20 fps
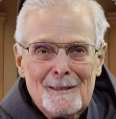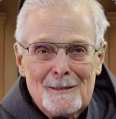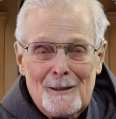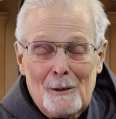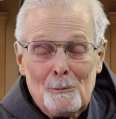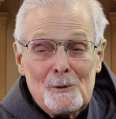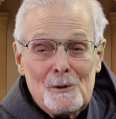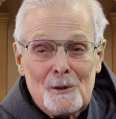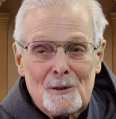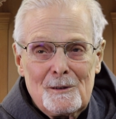
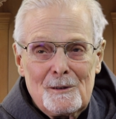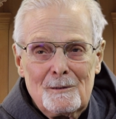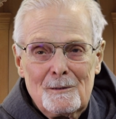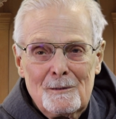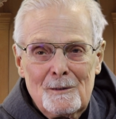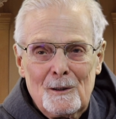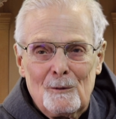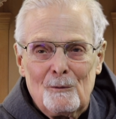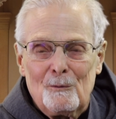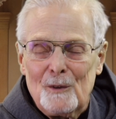That was
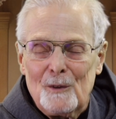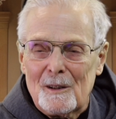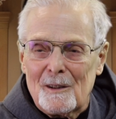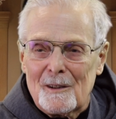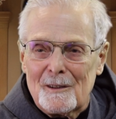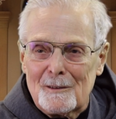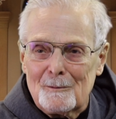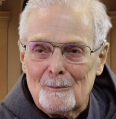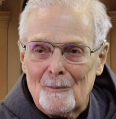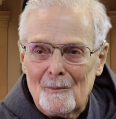their
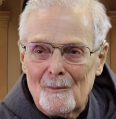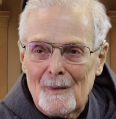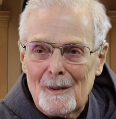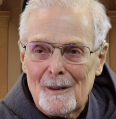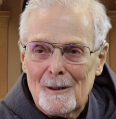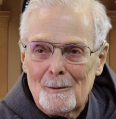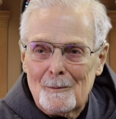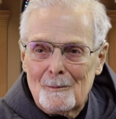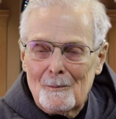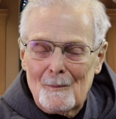feeling,
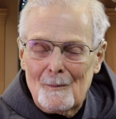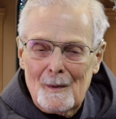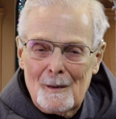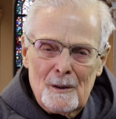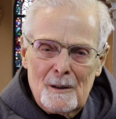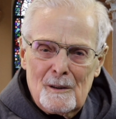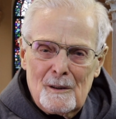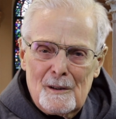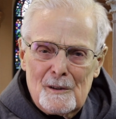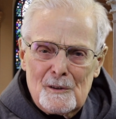
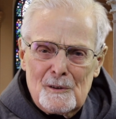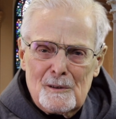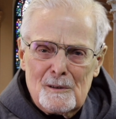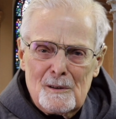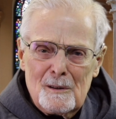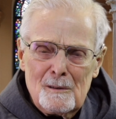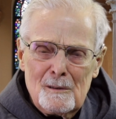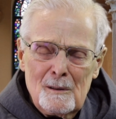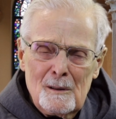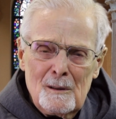
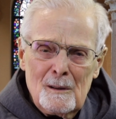because